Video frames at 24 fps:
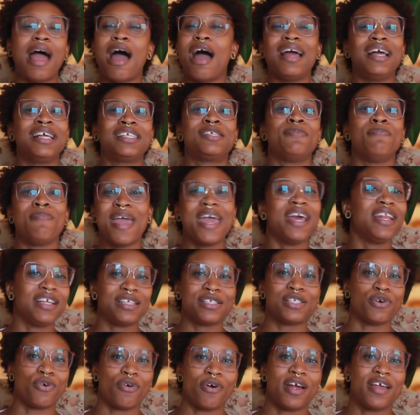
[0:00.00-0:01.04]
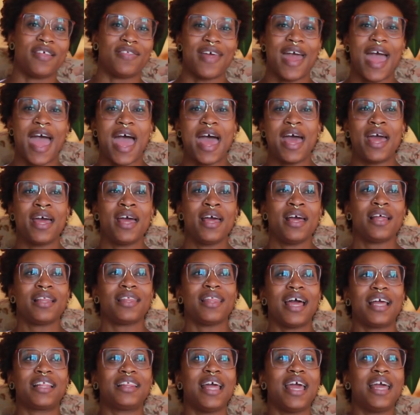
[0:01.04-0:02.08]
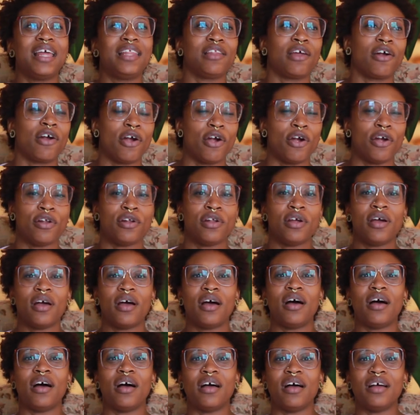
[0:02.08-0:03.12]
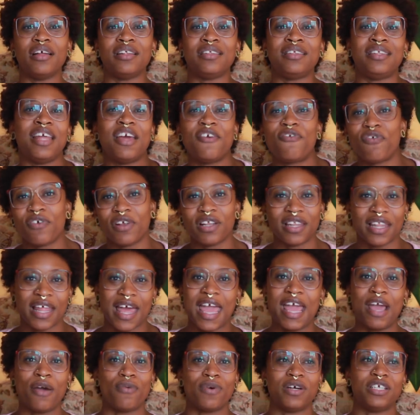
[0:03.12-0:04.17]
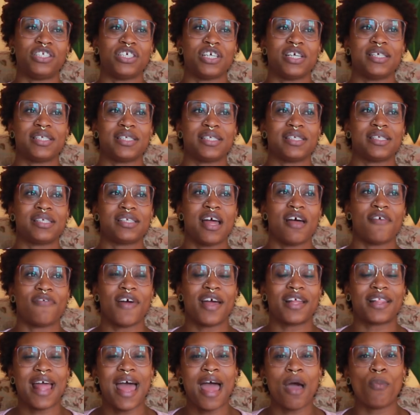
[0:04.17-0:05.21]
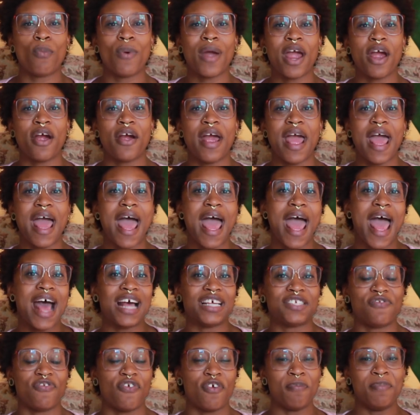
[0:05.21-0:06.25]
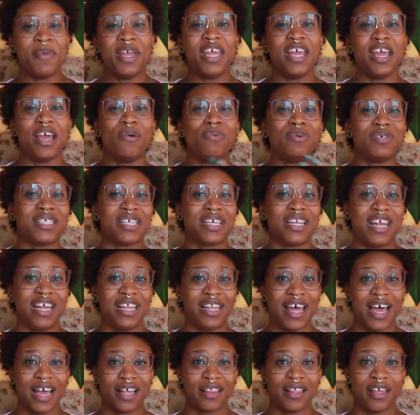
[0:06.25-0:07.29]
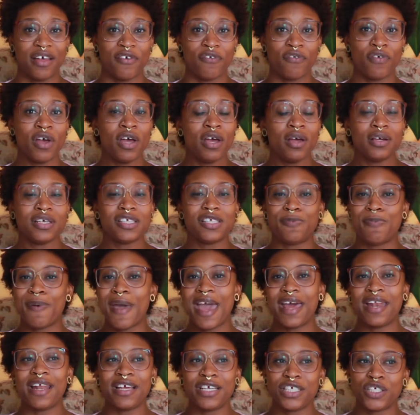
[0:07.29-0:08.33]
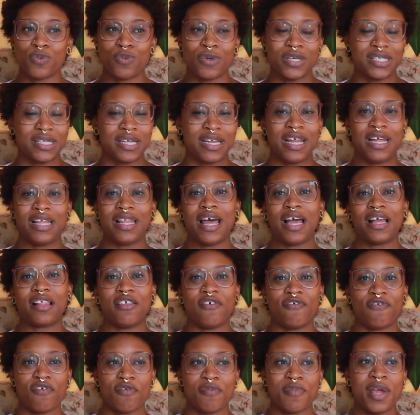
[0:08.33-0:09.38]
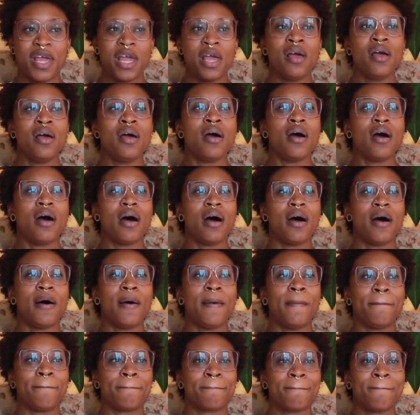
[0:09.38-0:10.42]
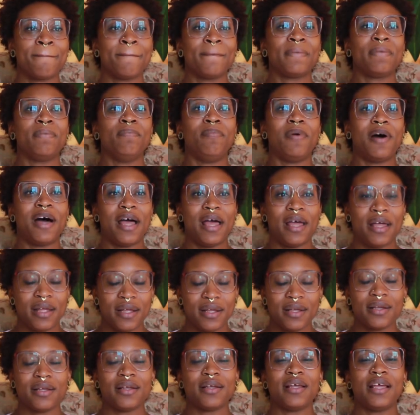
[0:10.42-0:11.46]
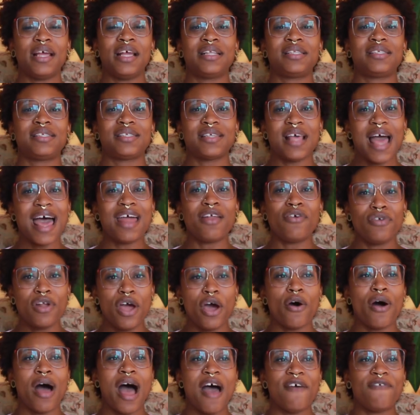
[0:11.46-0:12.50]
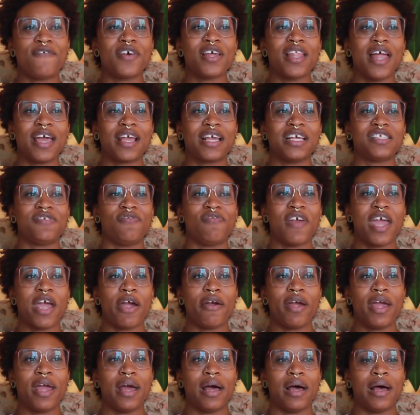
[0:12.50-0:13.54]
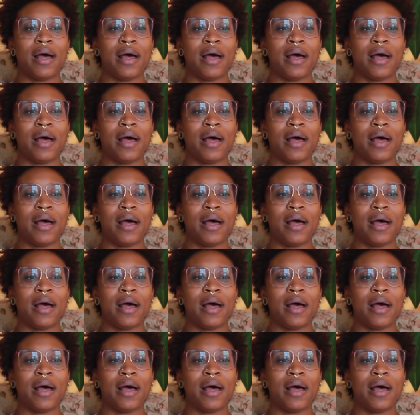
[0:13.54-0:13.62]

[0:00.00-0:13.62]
It's mandatory that like they learn different languages and stuff like that, whereas for me it was an elective. Spanish was an elective for me. But I don't know, I feel like it's very